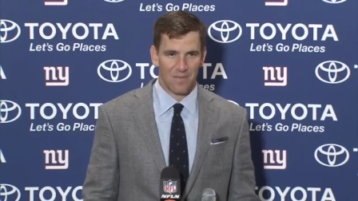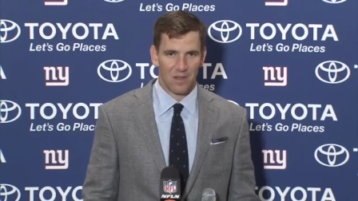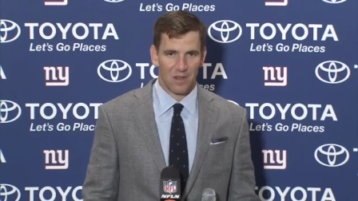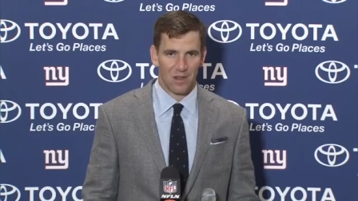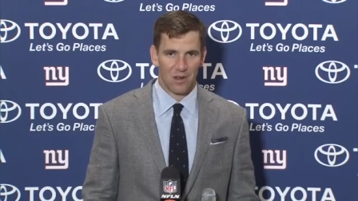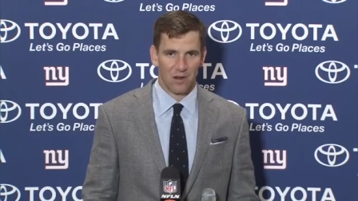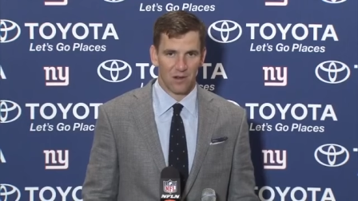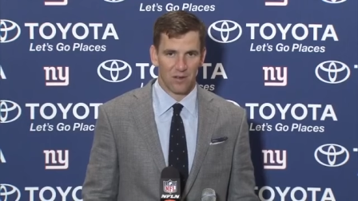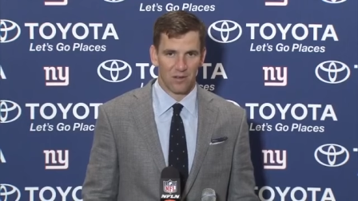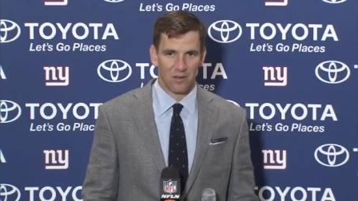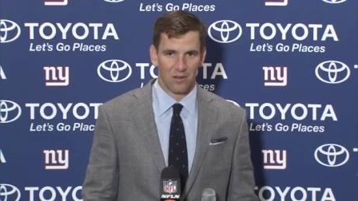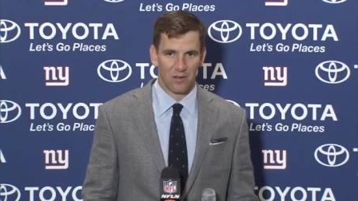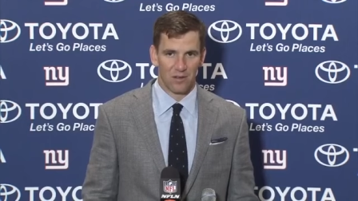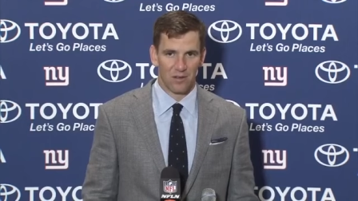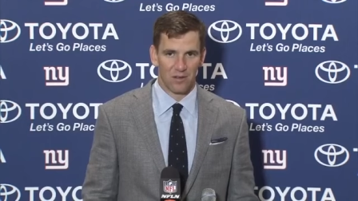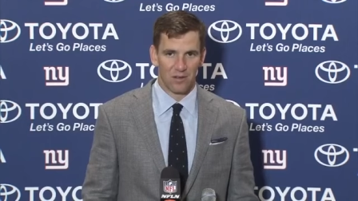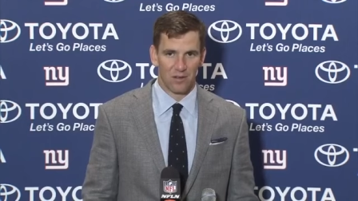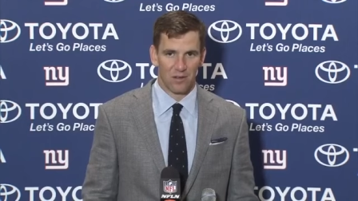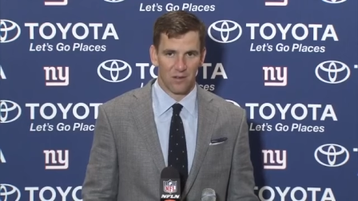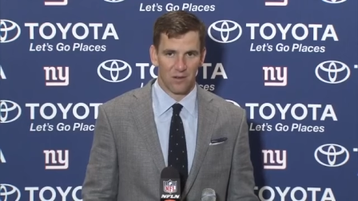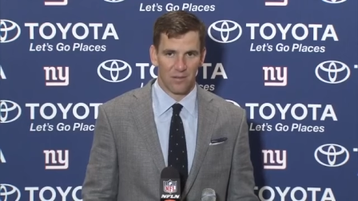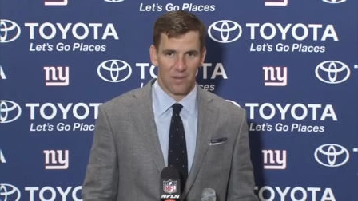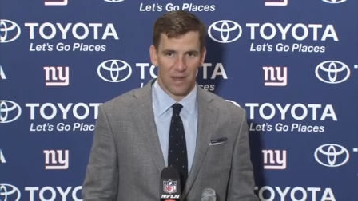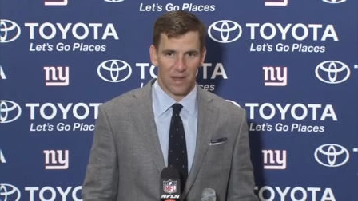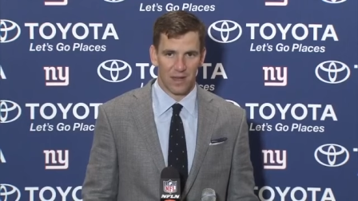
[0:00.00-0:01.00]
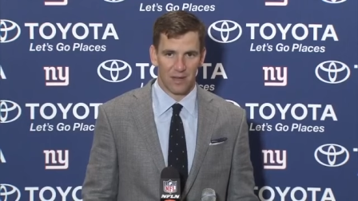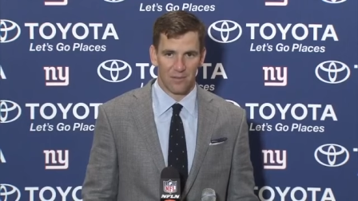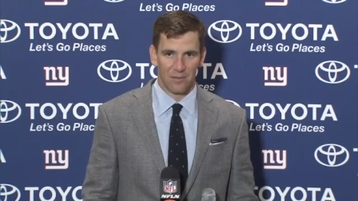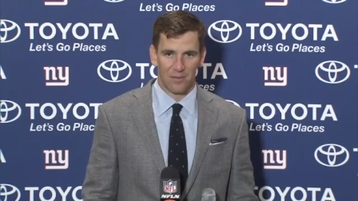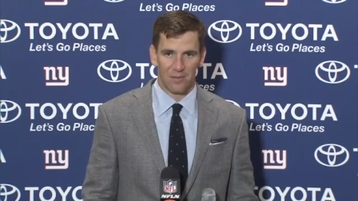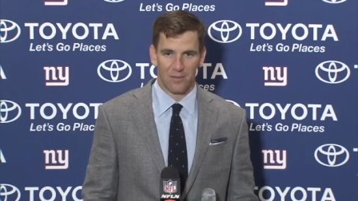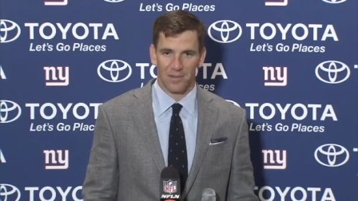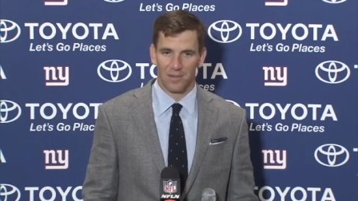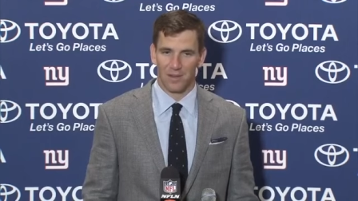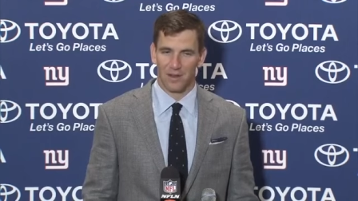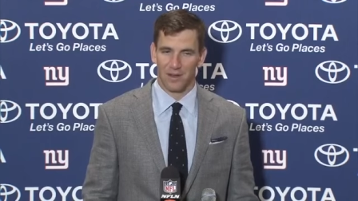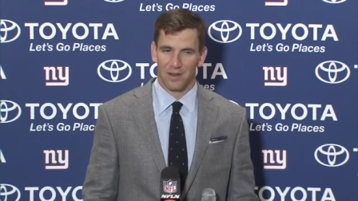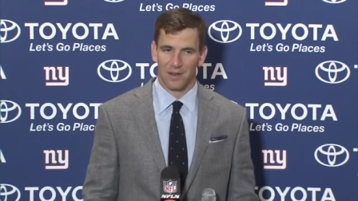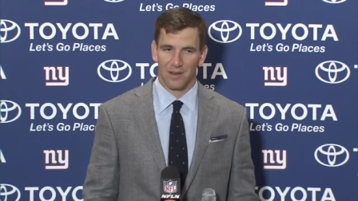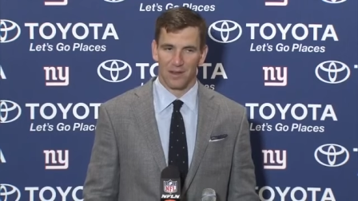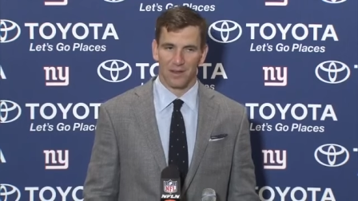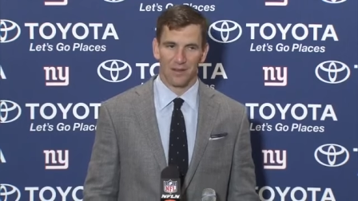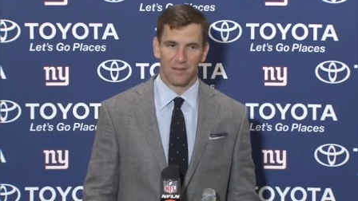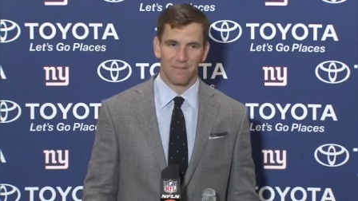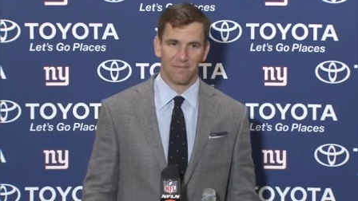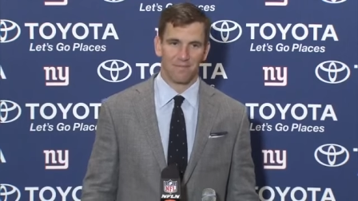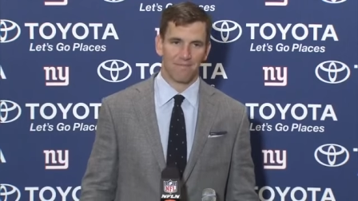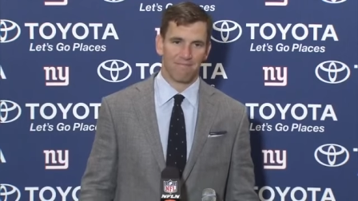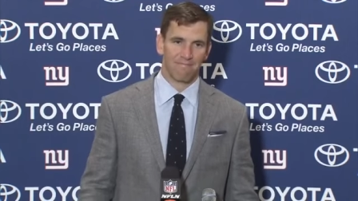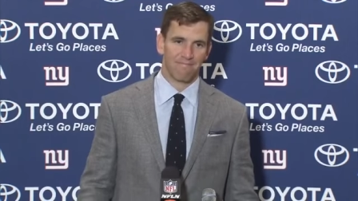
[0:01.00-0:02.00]
You know, or make them.
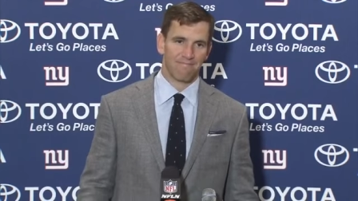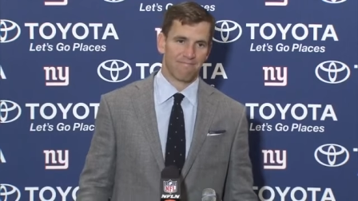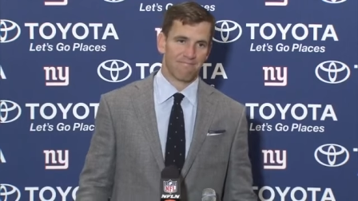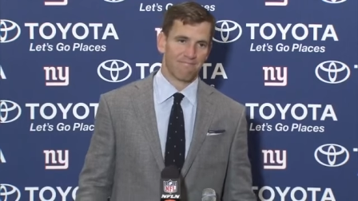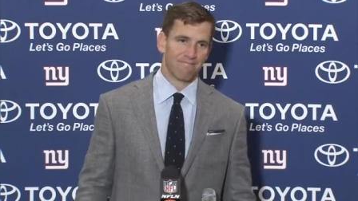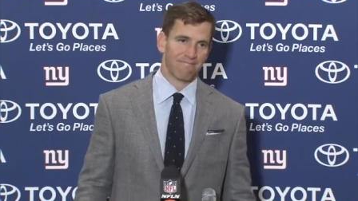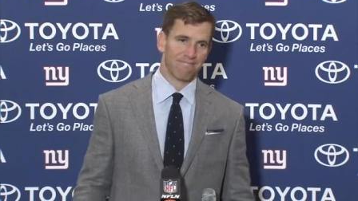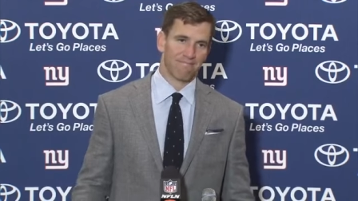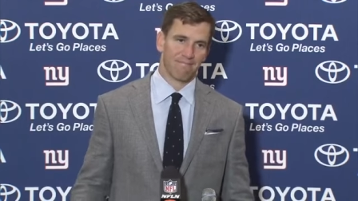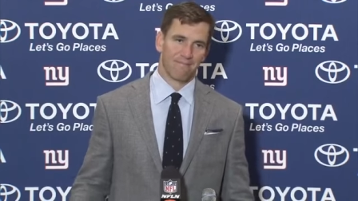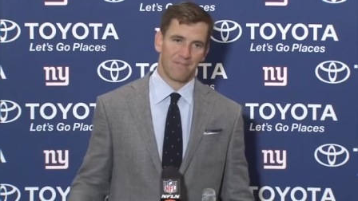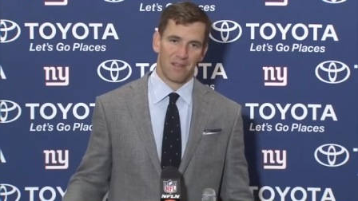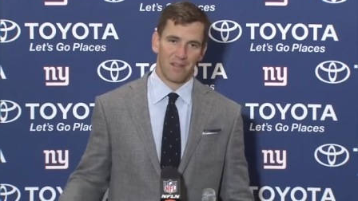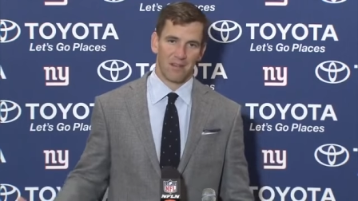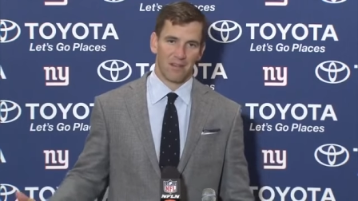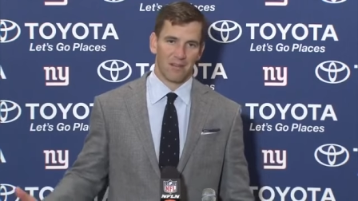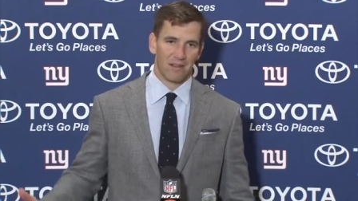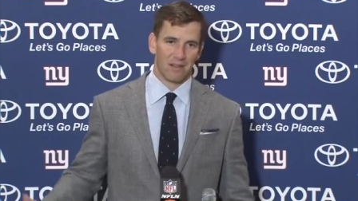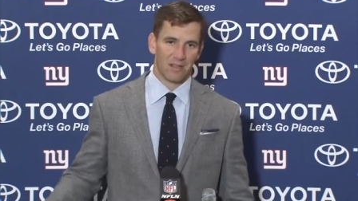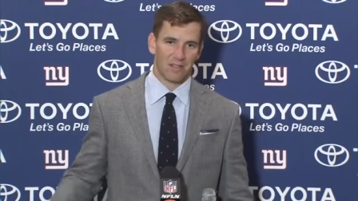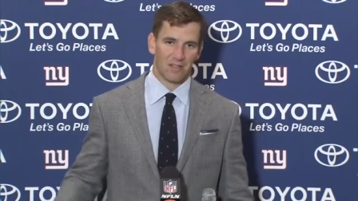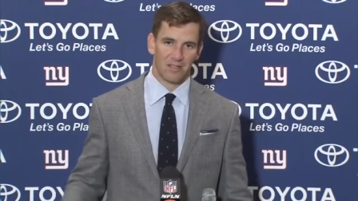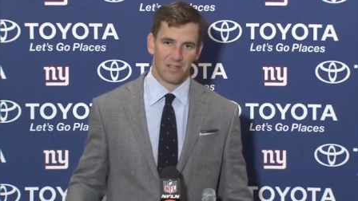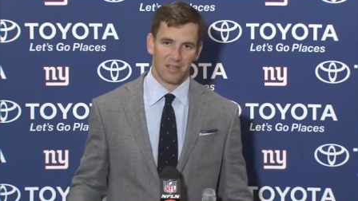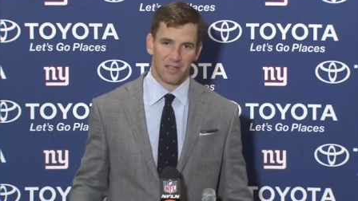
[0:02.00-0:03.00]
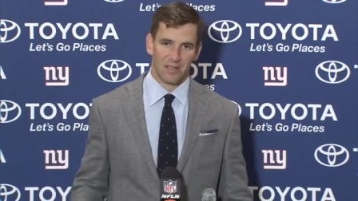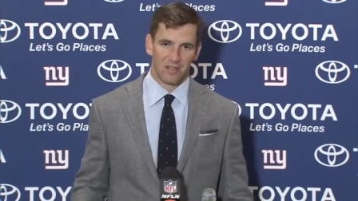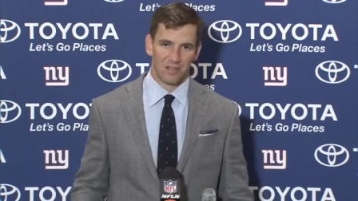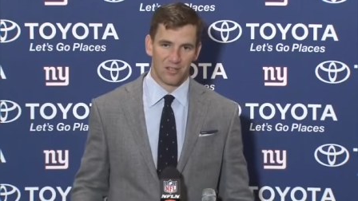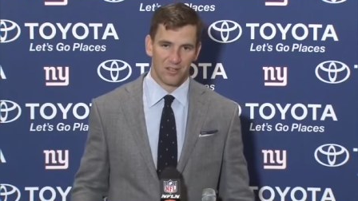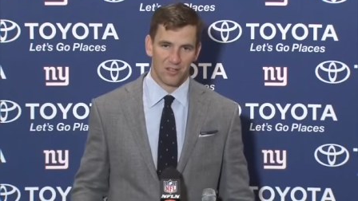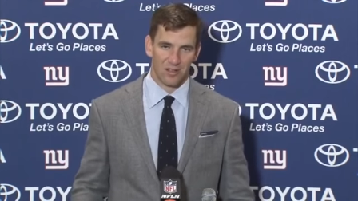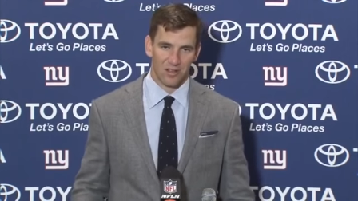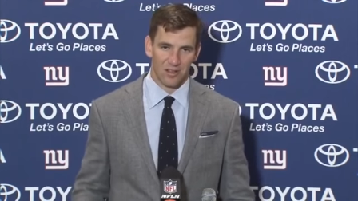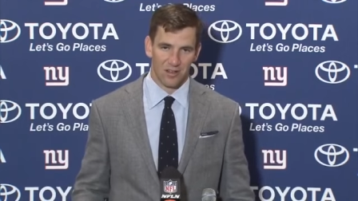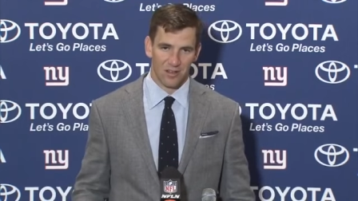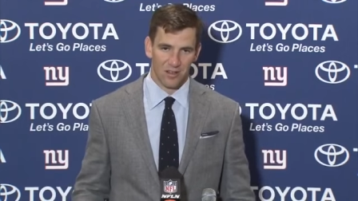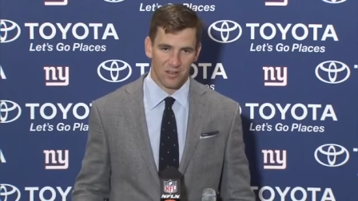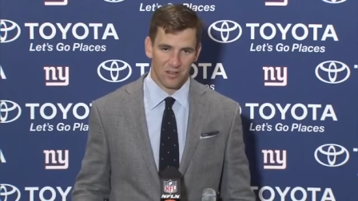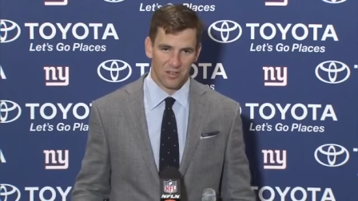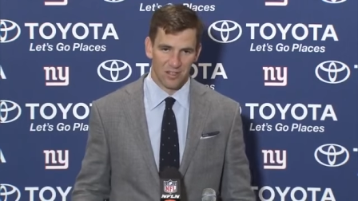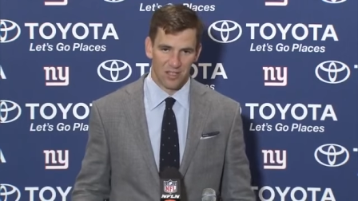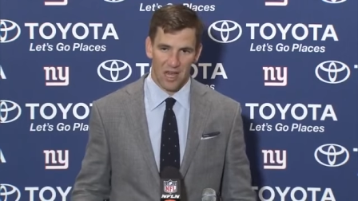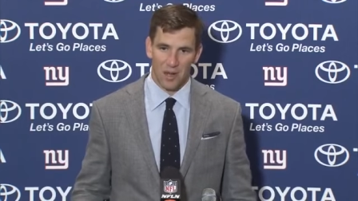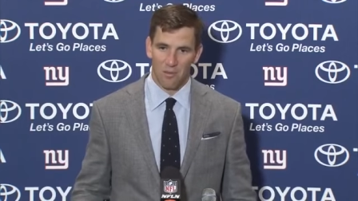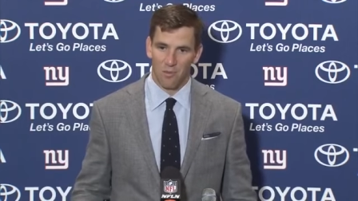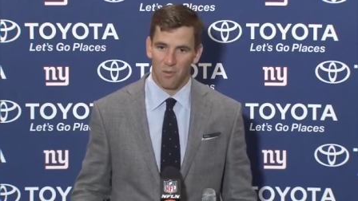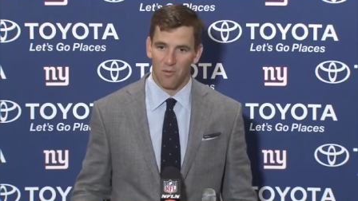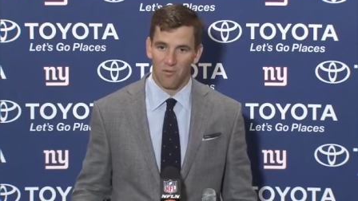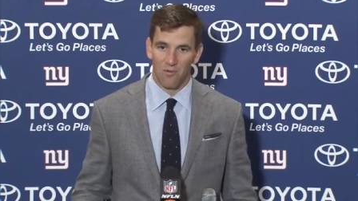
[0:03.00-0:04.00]
You know, that's
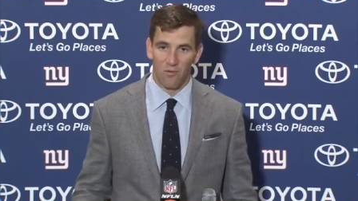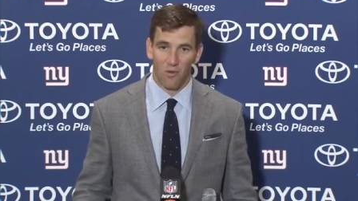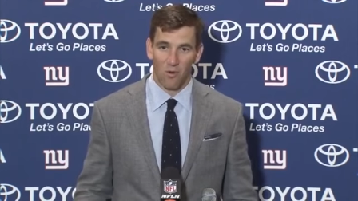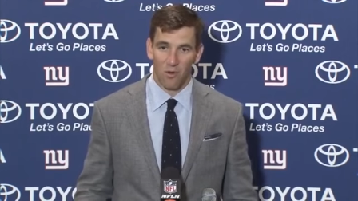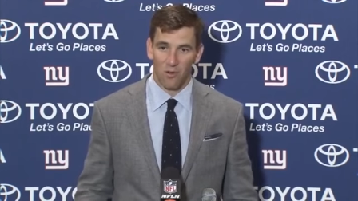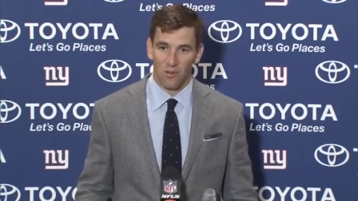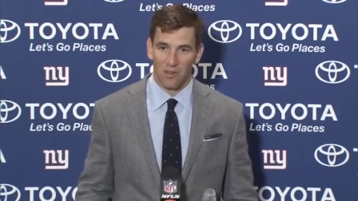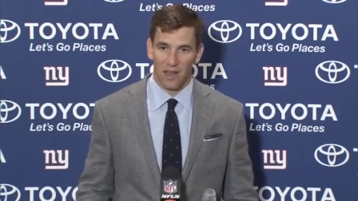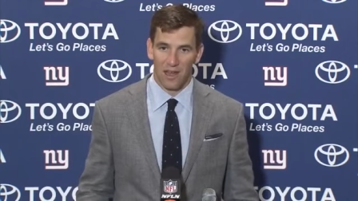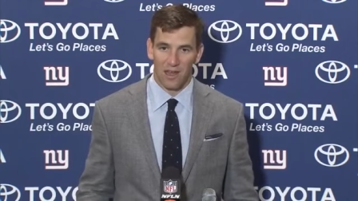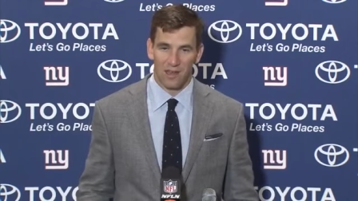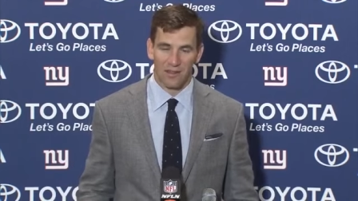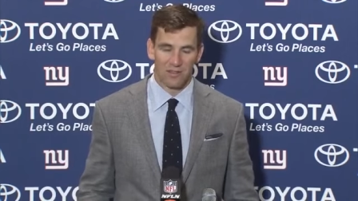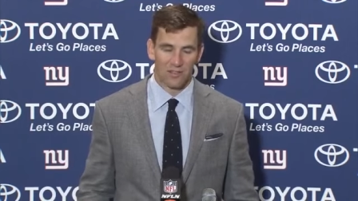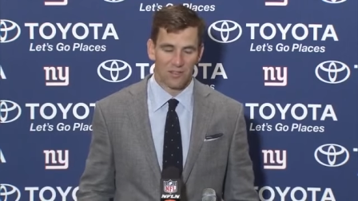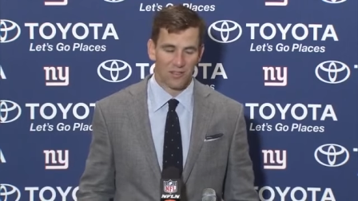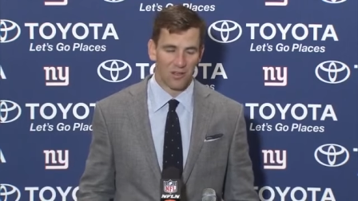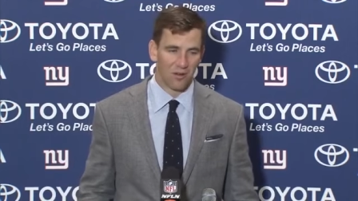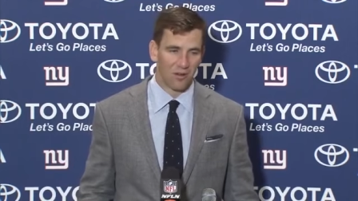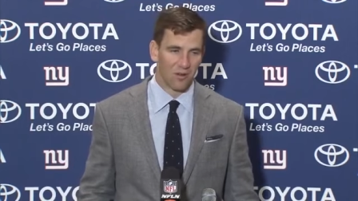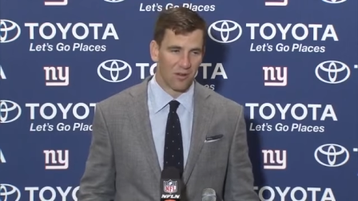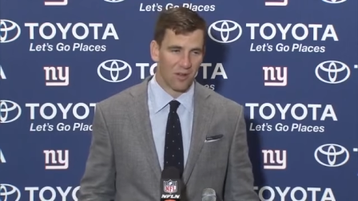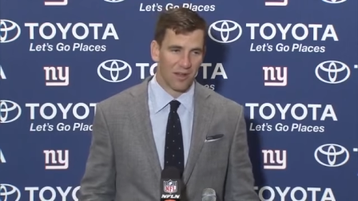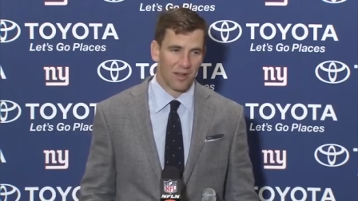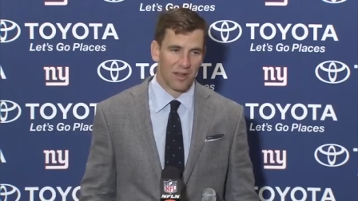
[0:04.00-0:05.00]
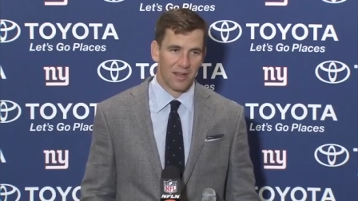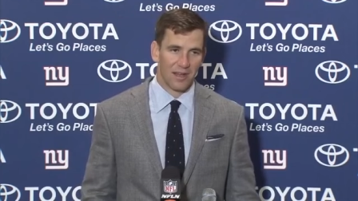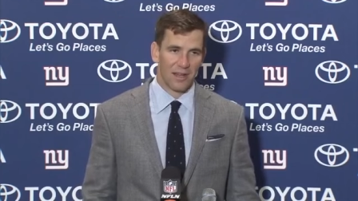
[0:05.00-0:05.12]
stop on fourth down. So.